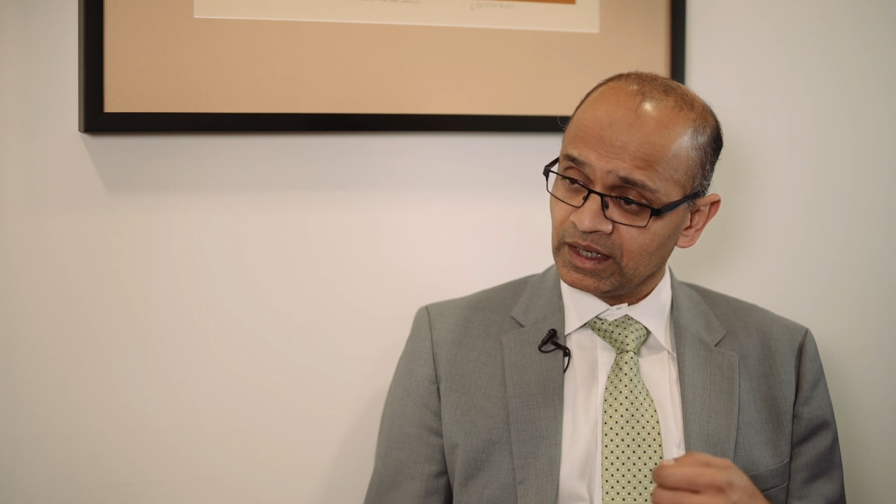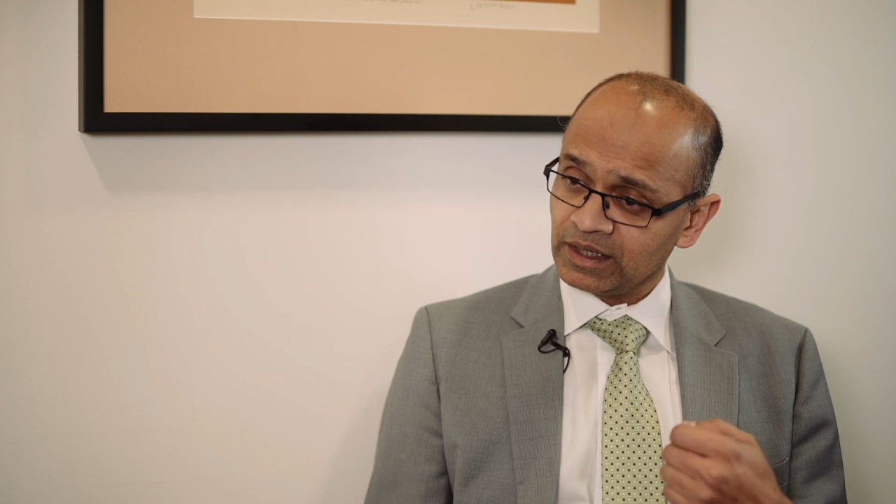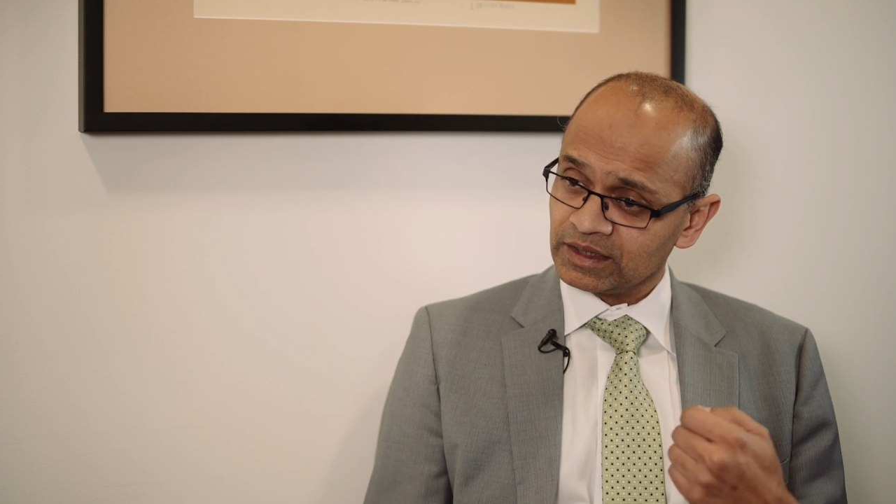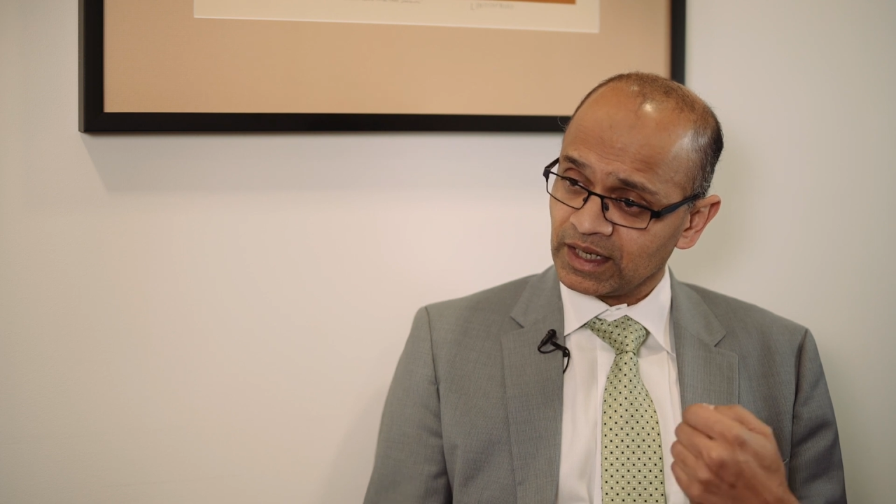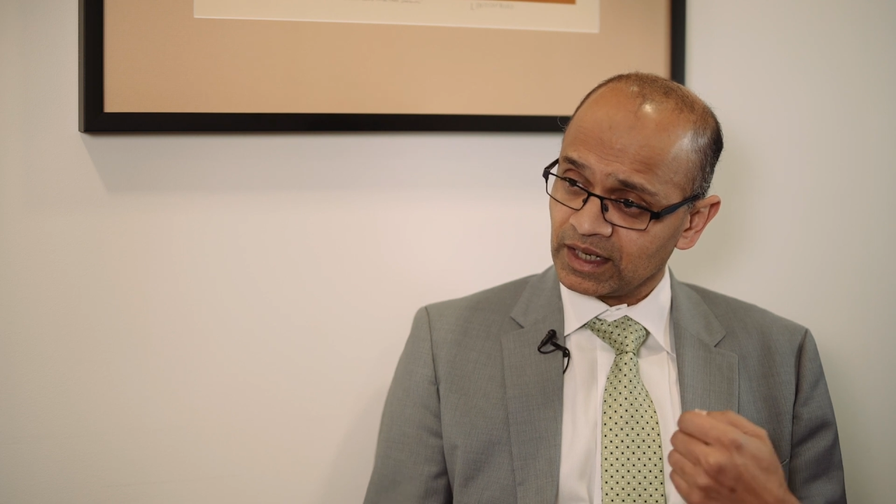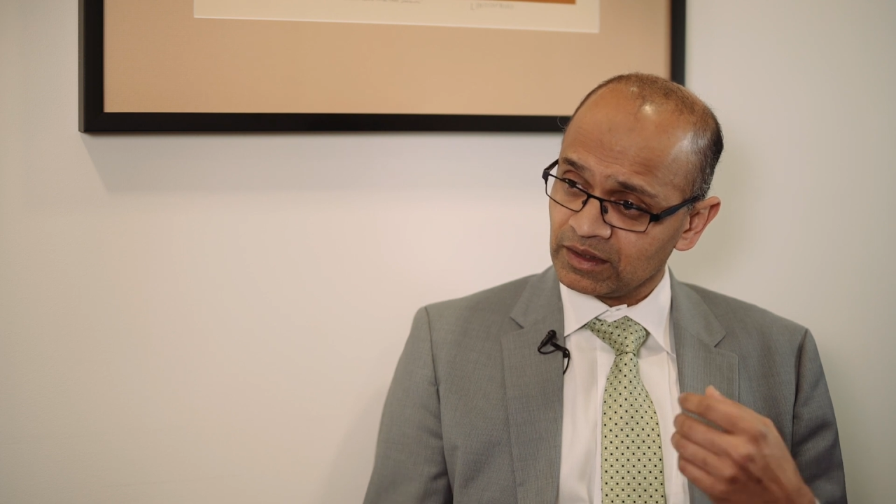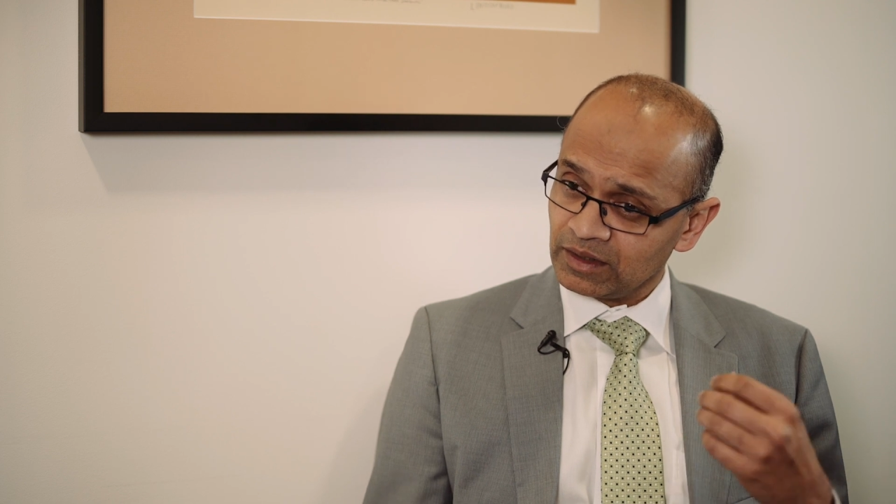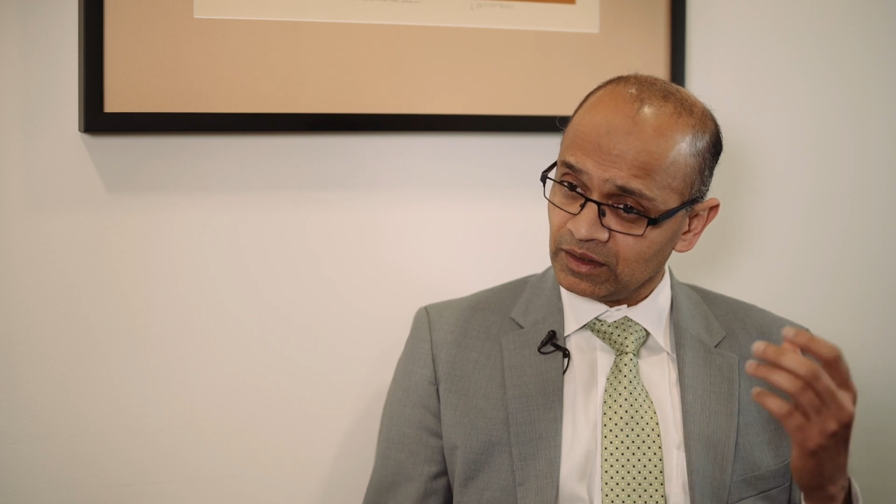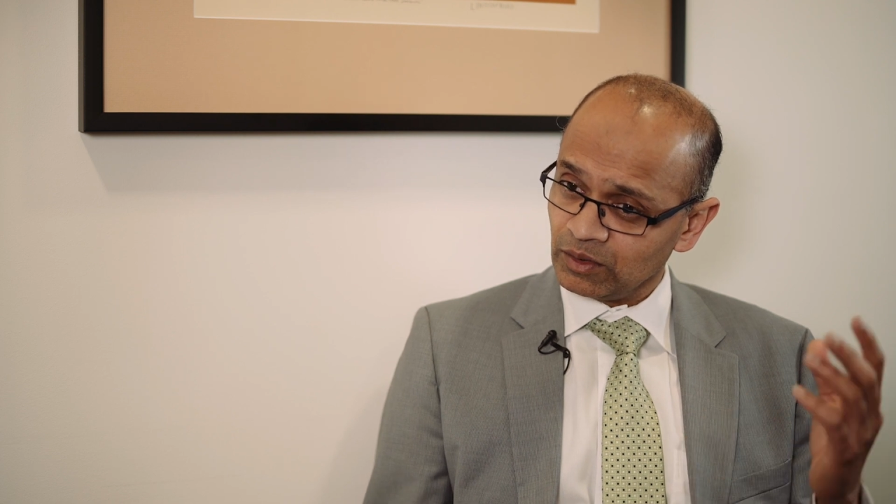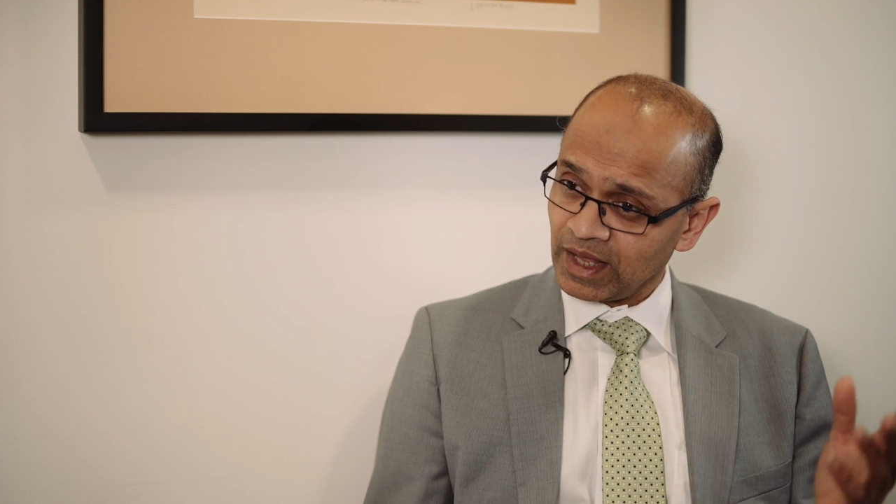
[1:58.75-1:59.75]
is that
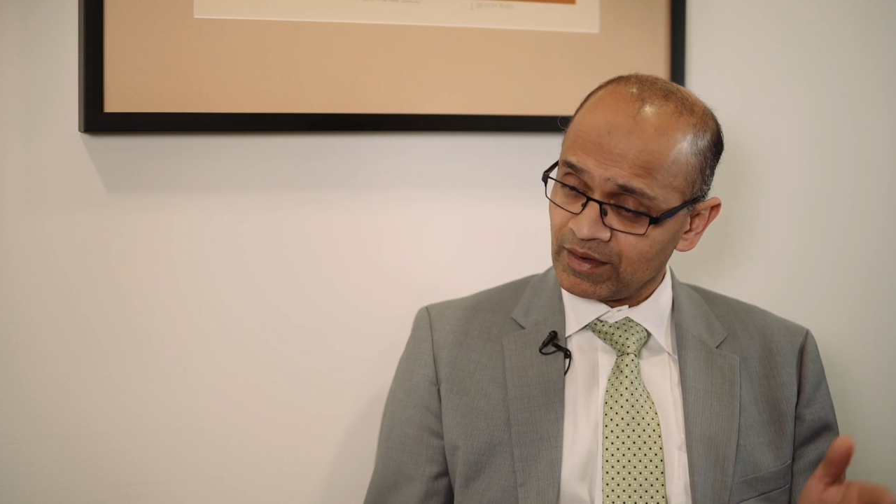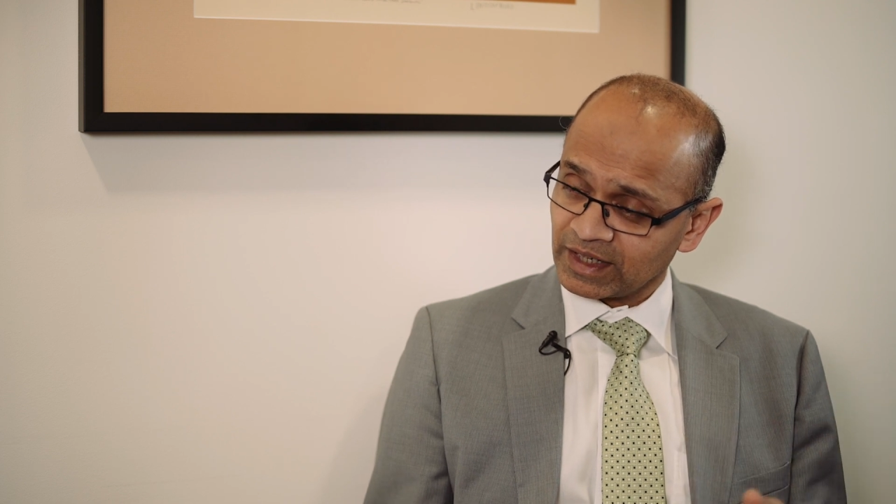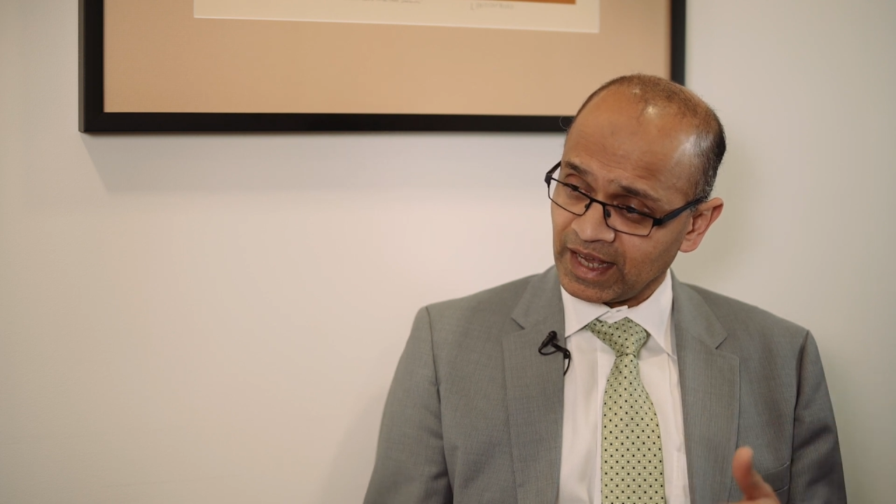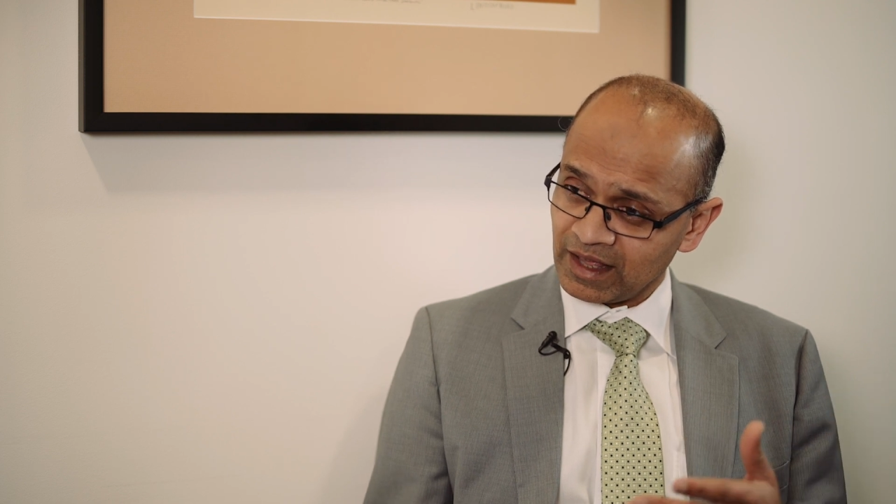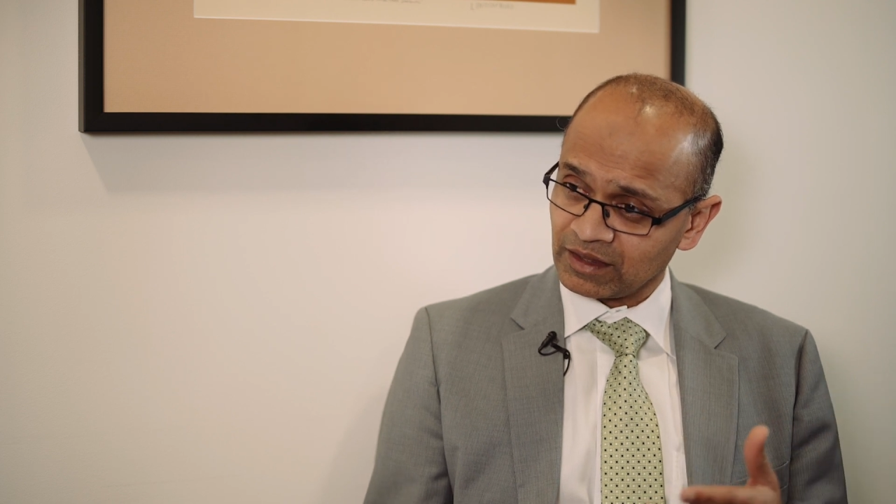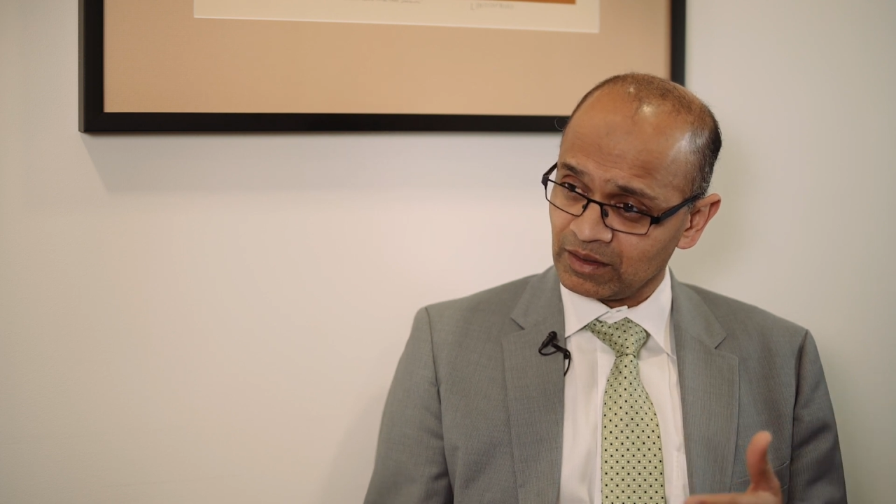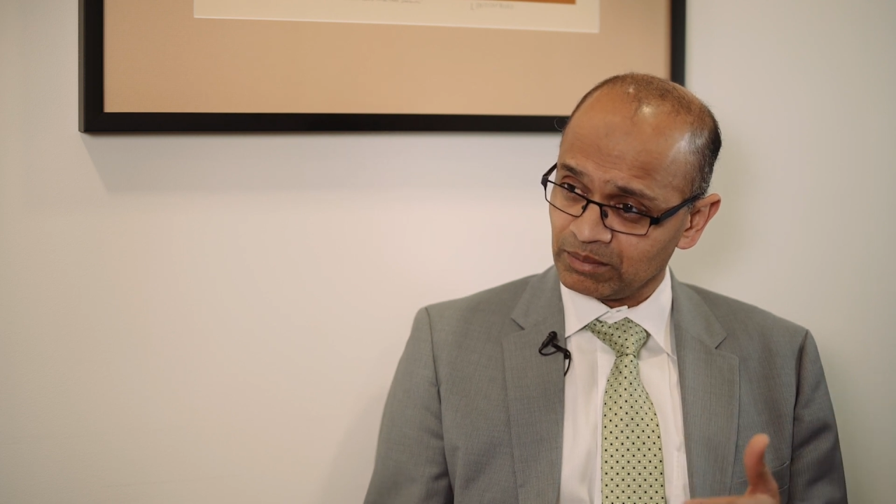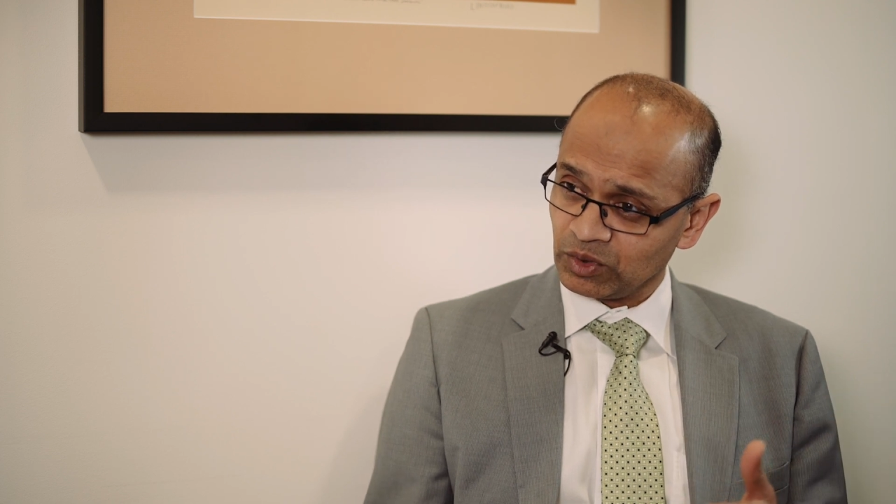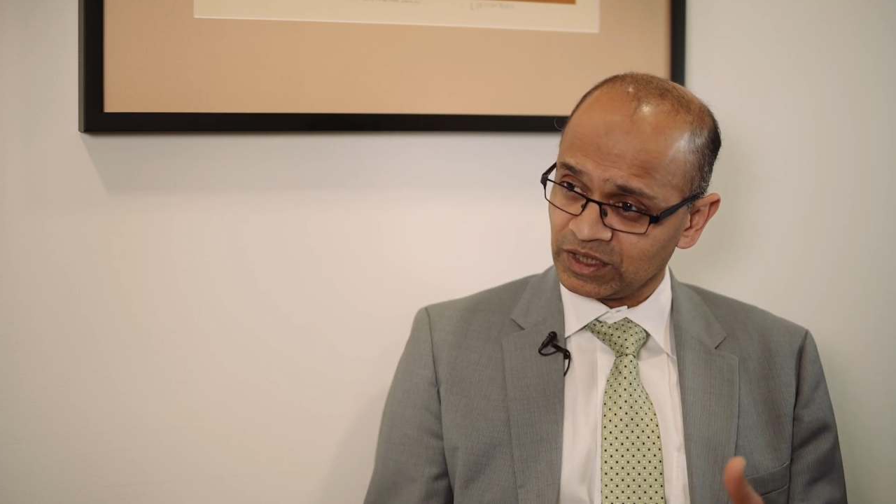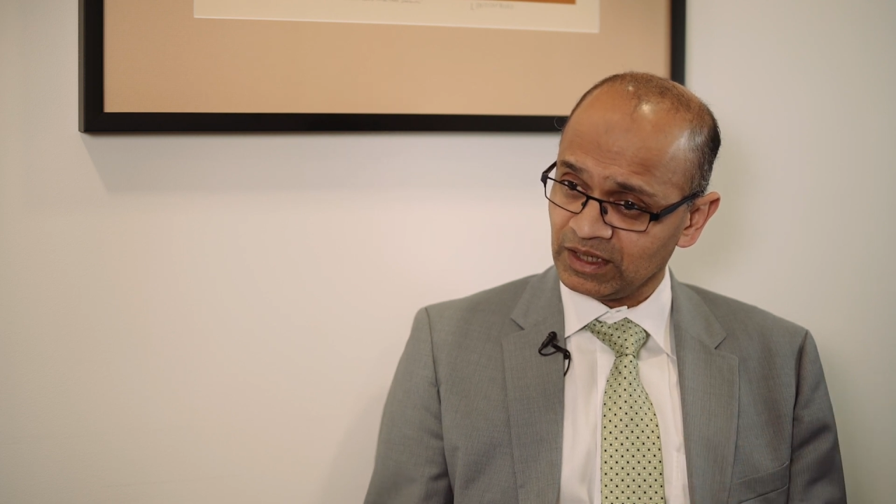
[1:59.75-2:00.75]
you'll have a catheter
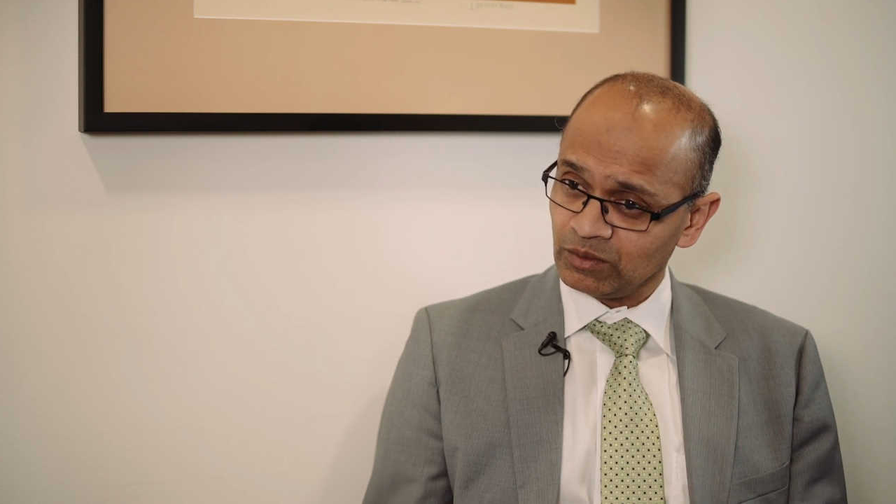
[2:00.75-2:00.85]
put